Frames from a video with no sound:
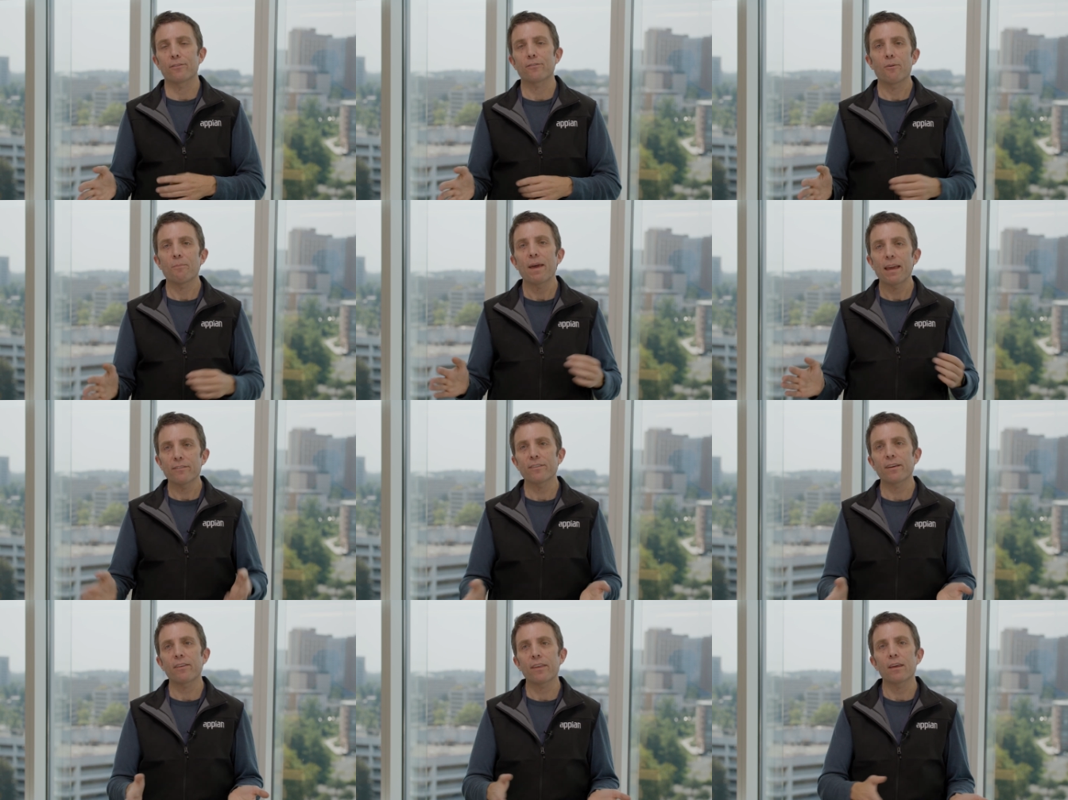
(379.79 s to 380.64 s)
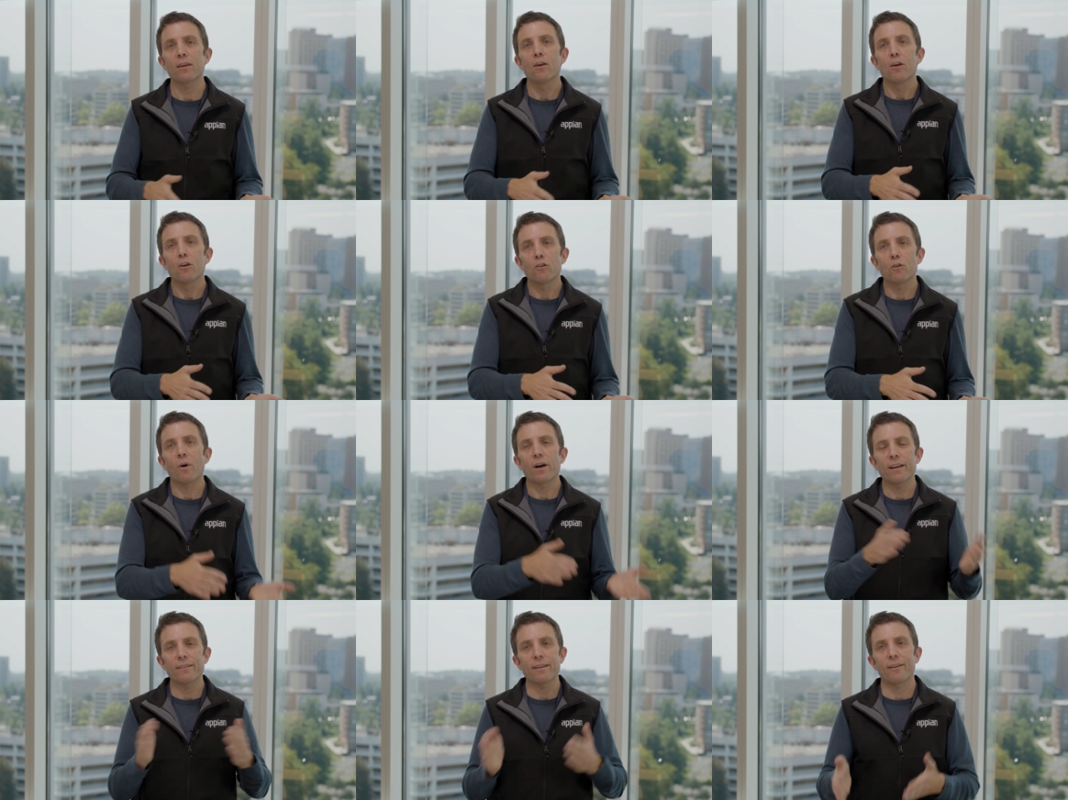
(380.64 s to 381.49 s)
So basically, you
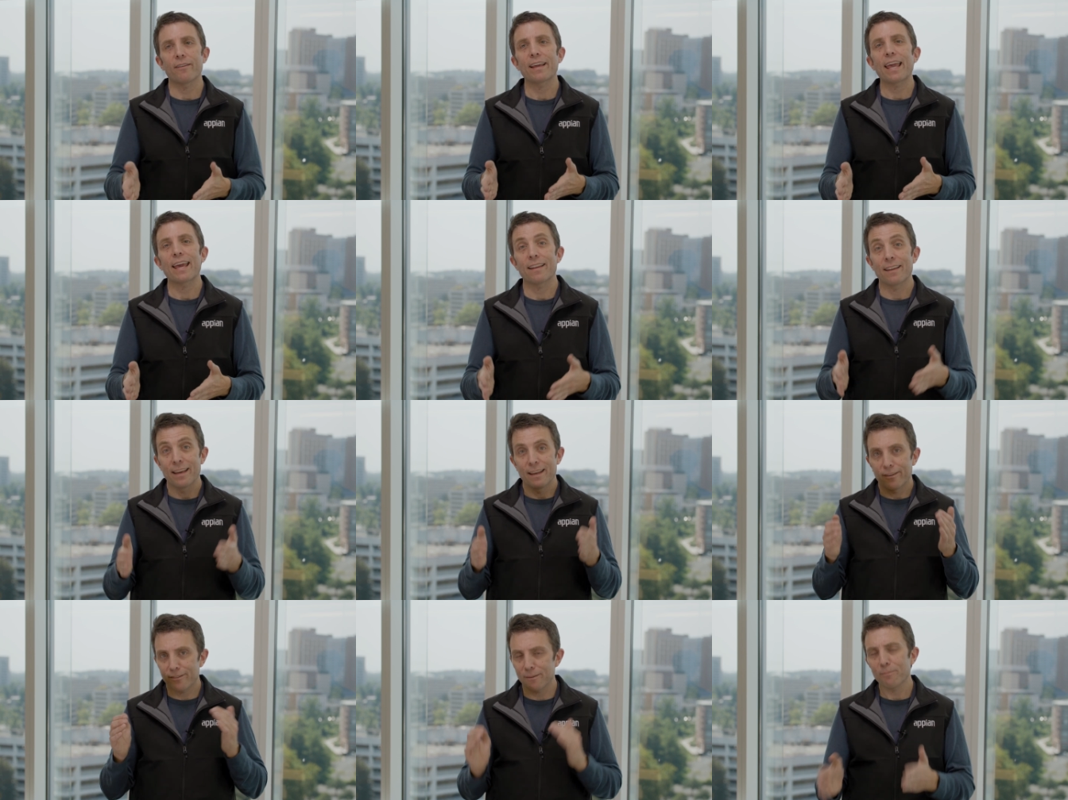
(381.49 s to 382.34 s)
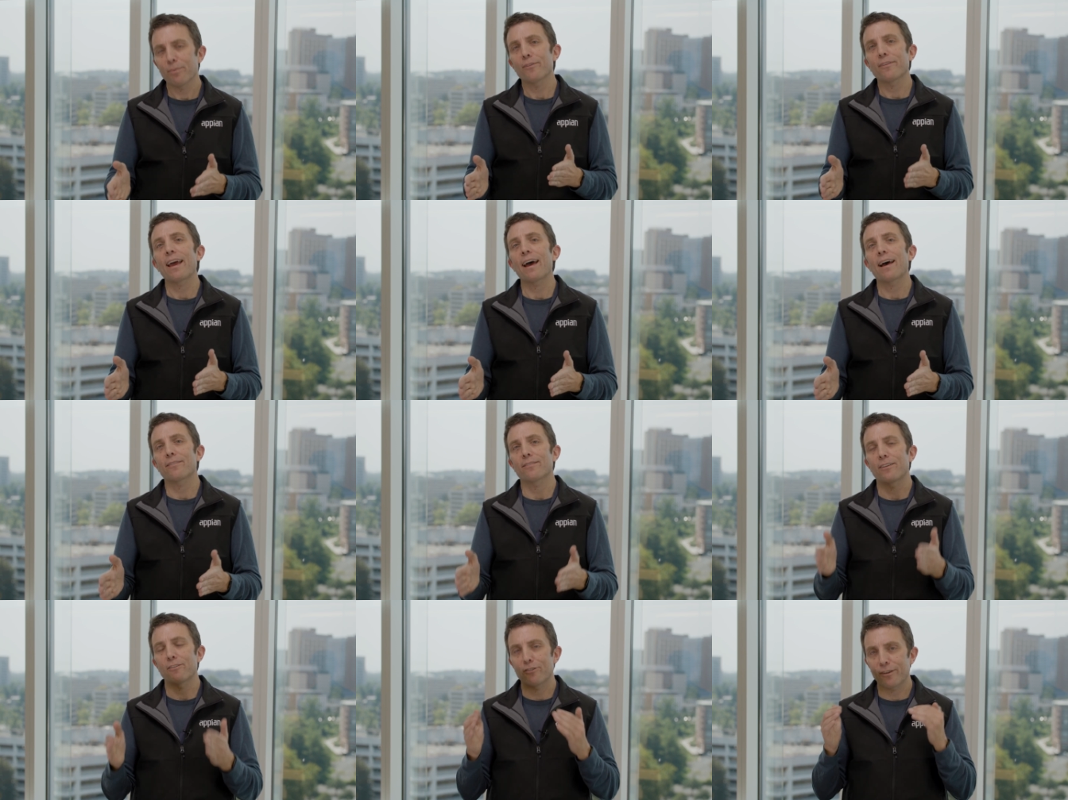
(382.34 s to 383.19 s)
want to delegate simple
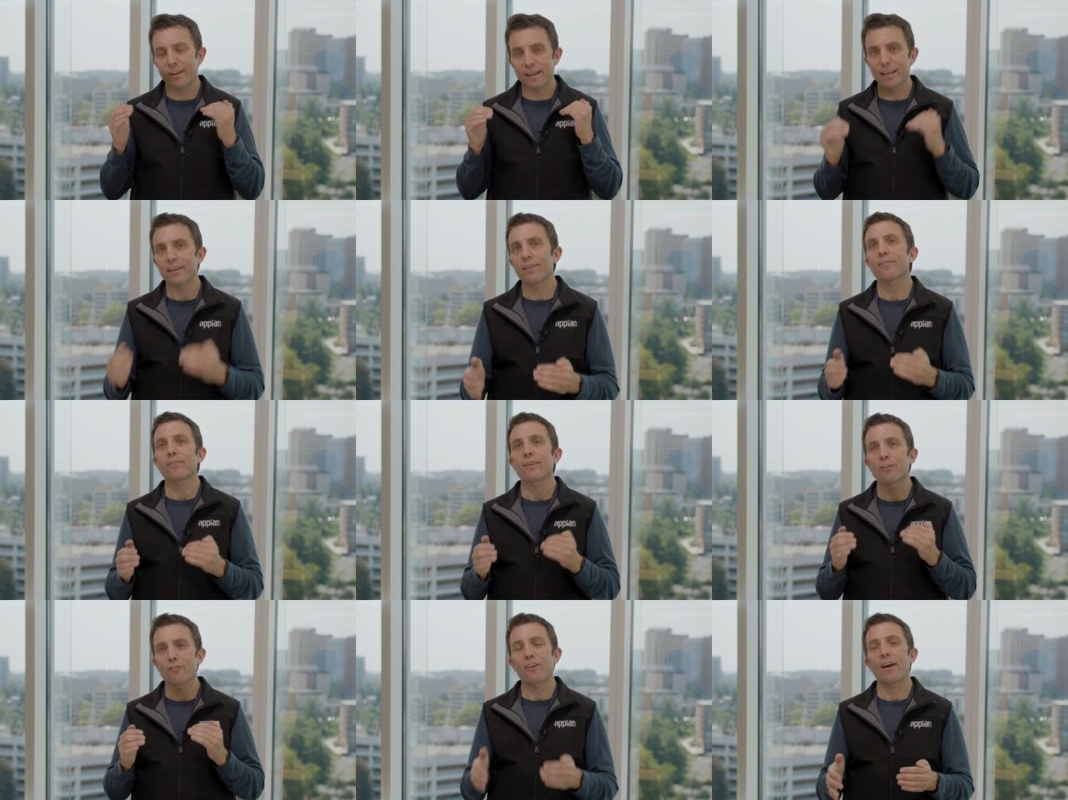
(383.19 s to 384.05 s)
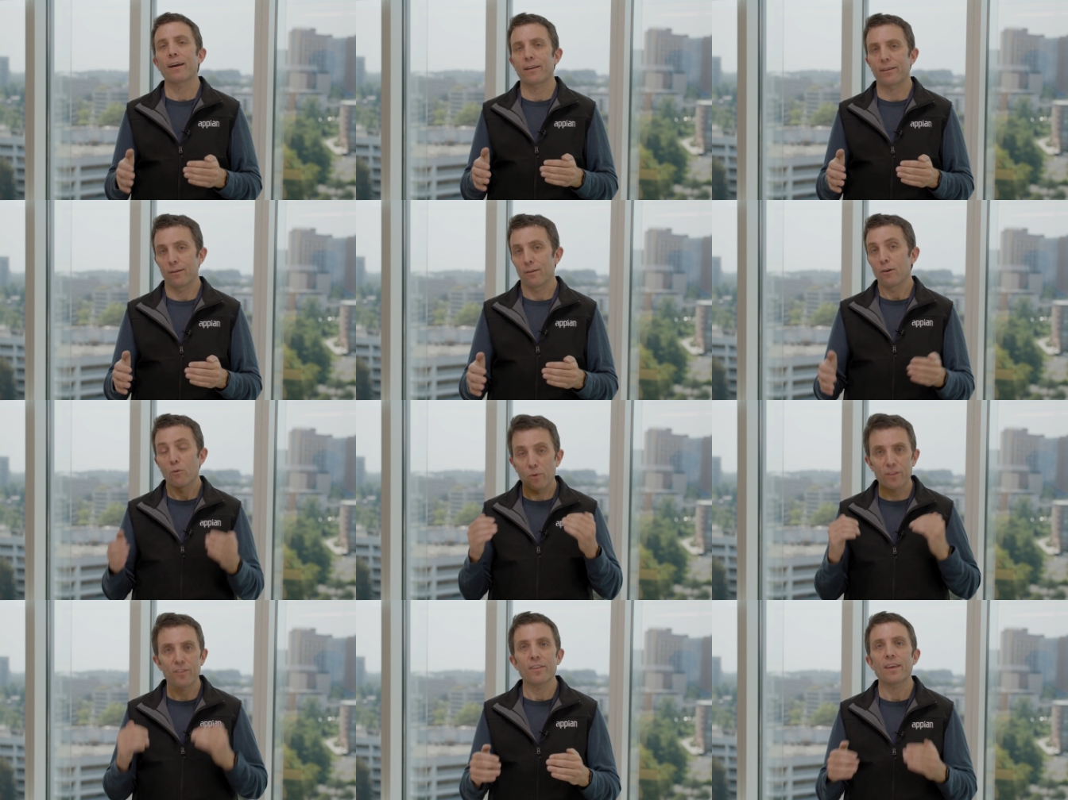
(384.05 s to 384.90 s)
tasks that you can easily check
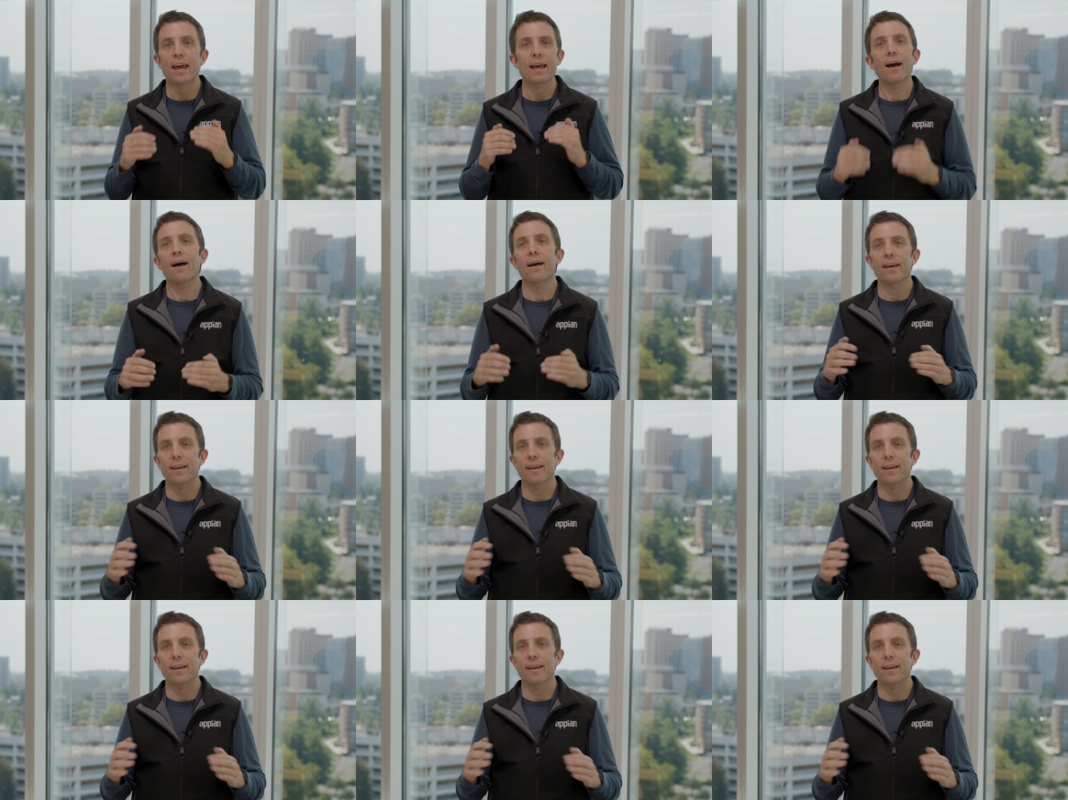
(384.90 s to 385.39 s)
with the AI.